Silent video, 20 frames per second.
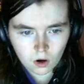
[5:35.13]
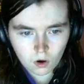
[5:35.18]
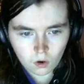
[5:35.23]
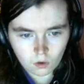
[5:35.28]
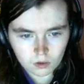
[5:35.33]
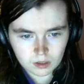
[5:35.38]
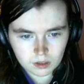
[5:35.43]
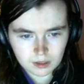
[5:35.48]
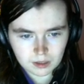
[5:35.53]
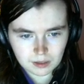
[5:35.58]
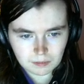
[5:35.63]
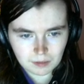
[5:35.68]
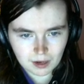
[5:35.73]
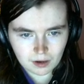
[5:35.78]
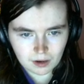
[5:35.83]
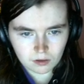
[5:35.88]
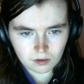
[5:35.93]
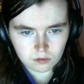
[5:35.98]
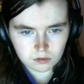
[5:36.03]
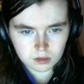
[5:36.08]
holding them
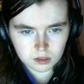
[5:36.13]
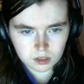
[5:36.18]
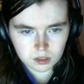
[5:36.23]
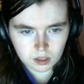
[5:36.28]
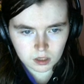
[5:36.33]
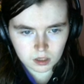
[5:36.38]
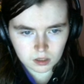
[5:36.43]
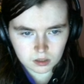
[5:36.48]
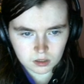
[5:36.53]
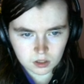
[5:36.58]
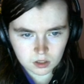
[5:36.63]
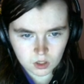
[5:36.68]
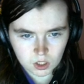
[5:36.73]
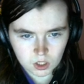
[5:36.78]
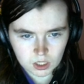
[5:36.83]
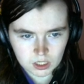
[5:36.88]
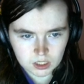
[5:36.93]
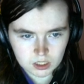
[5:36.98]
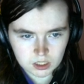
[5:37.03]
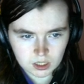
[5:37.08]
out to
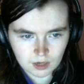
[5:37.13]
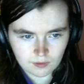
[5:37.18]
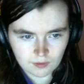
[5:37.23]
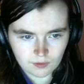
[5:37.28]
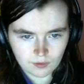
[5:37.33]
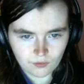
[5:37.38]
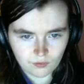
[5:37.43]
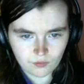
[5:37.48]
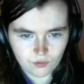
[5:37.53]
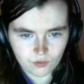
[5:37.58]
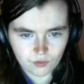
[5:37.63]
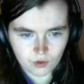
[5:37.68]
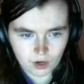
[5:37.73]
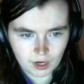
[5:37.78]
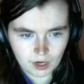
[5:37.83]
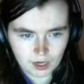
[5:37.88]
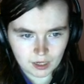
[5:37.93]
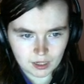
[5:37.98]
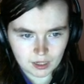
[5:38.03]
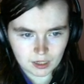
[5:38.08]
each and every
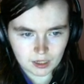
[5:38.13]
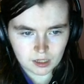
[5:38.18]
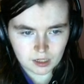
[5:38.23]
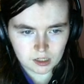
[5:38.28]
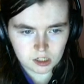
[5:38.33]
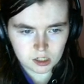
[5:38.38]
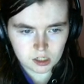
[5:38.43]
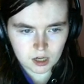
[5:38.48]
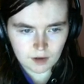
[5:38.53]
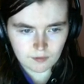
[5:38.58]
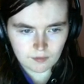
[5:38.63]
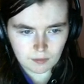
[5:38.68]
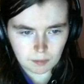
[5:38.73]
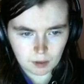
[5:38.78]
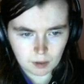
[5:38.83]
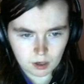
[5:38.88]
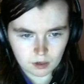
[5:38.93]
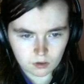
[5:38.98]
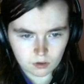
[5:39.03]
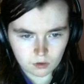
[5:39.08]
friend, each and every
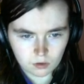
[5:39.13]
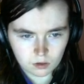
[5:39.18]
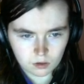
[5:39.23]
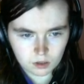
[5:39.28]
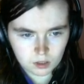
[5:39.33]
bottle.